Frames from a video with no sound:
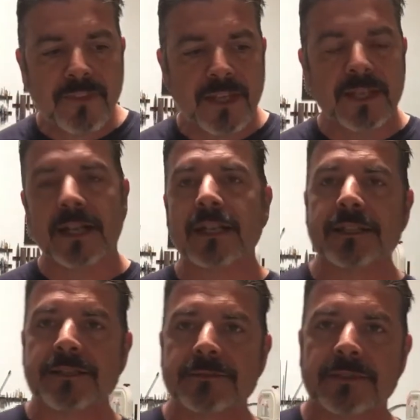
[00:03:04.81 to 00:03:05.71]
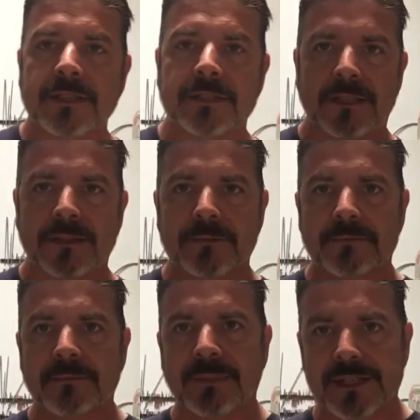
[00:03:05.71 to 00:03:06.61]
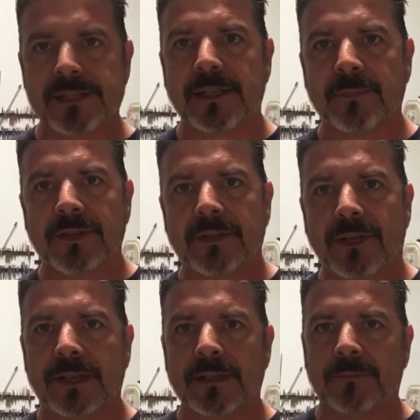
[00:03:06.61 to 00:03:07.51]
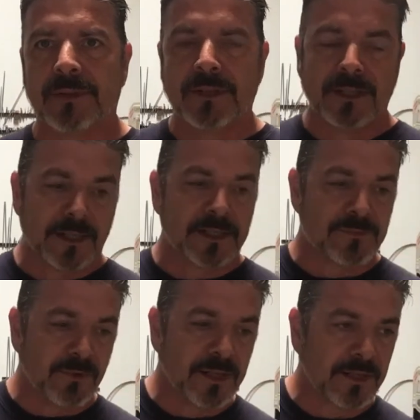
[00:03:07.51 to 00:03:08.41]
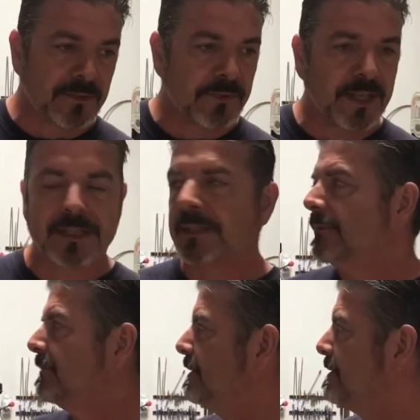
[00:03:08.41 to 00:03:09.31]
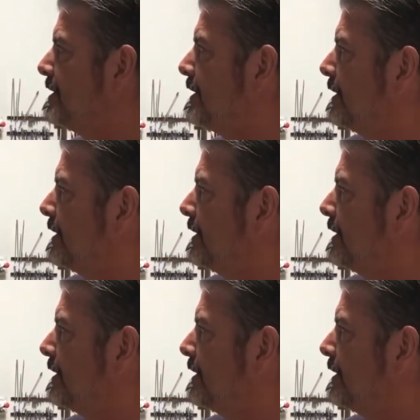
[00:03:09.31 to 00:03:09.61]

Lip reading: and I like to I'll mix it up with a little hemp as well. In fact, I've used